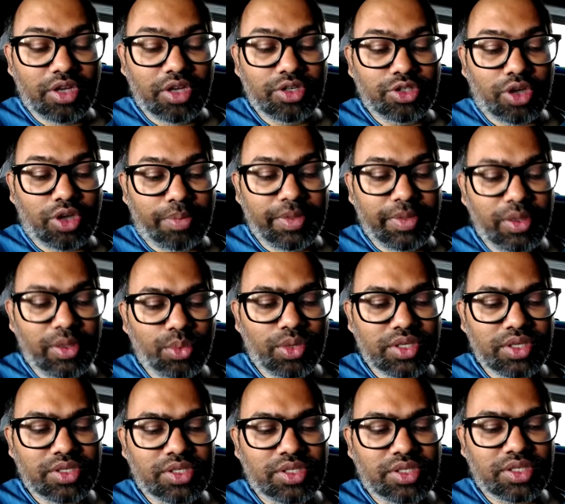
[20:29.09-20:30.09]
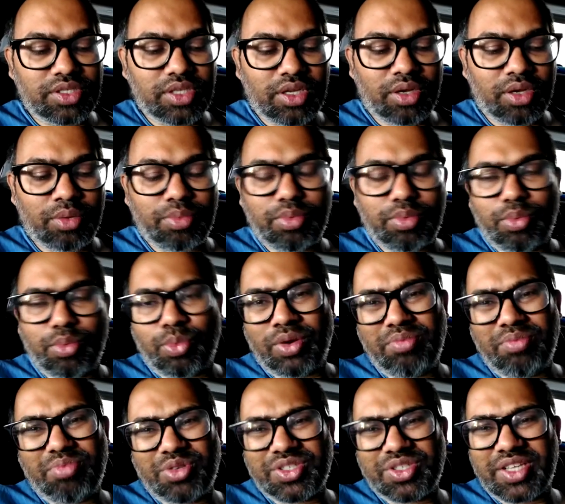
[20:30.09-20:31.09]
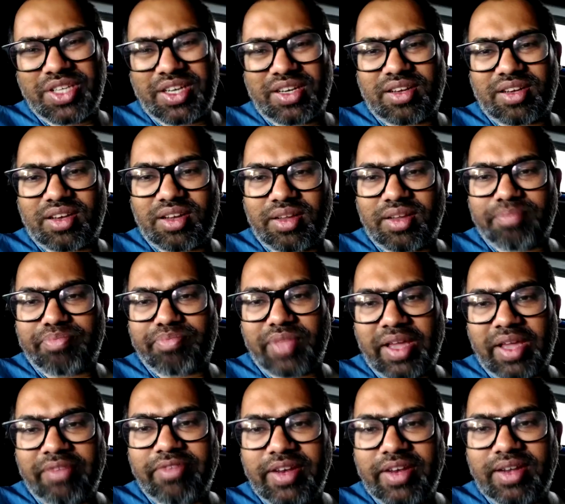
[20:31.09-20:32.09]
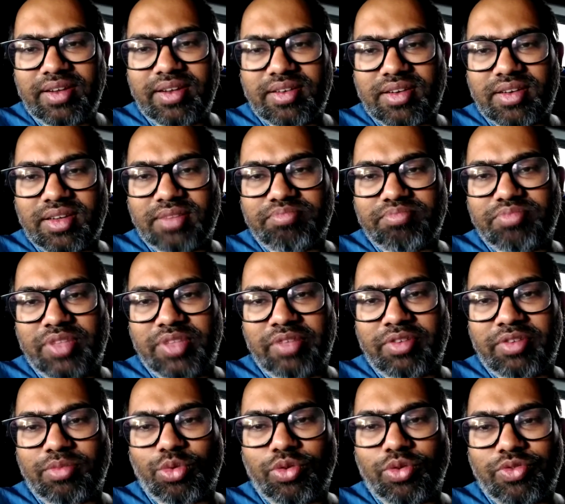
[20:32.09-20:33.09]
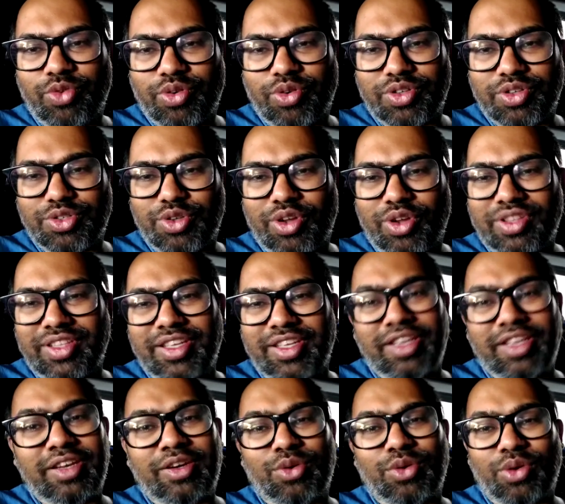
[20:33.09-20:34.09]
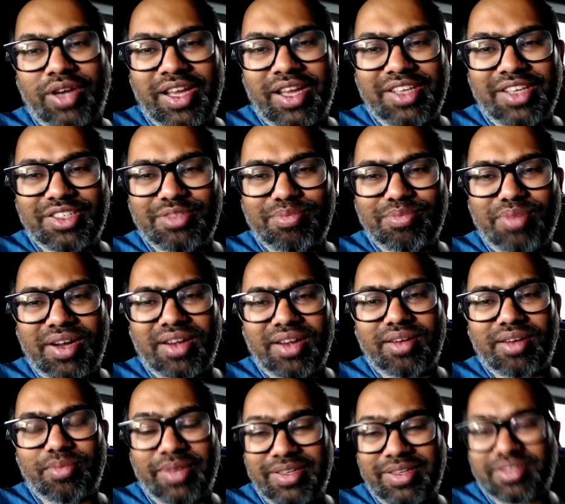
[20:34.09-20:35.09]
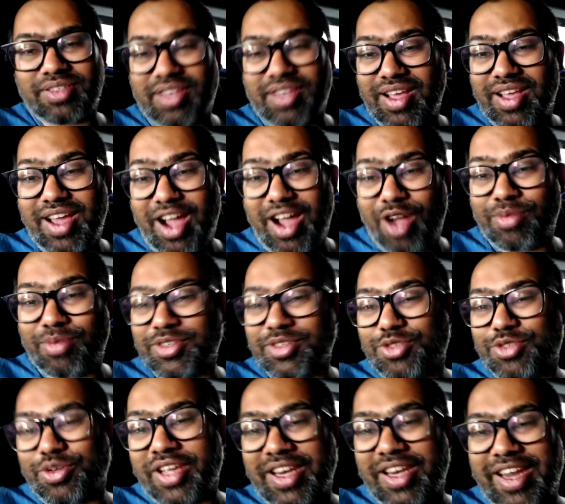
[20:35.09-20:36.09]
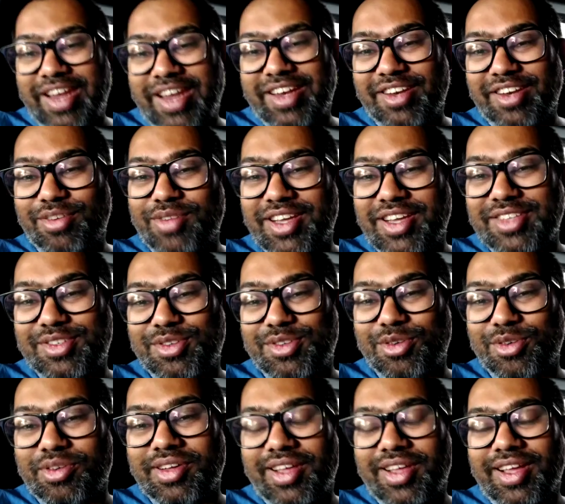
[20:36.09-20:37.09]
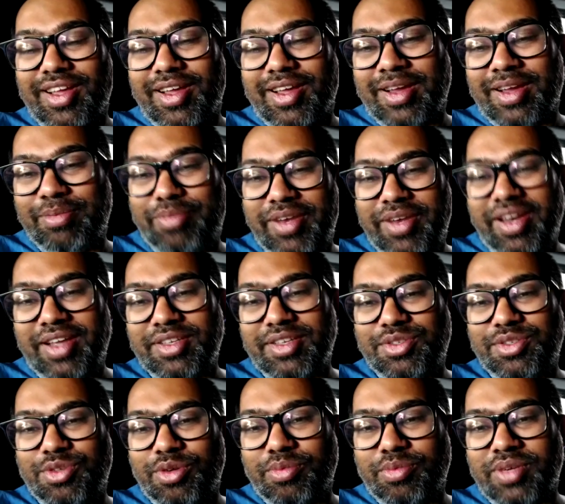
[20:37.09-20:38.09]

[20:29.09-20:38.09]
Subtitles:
Shopping was one project. I felt they were more focused on the tokenization part and how much you can get into ICO and pre-ICO.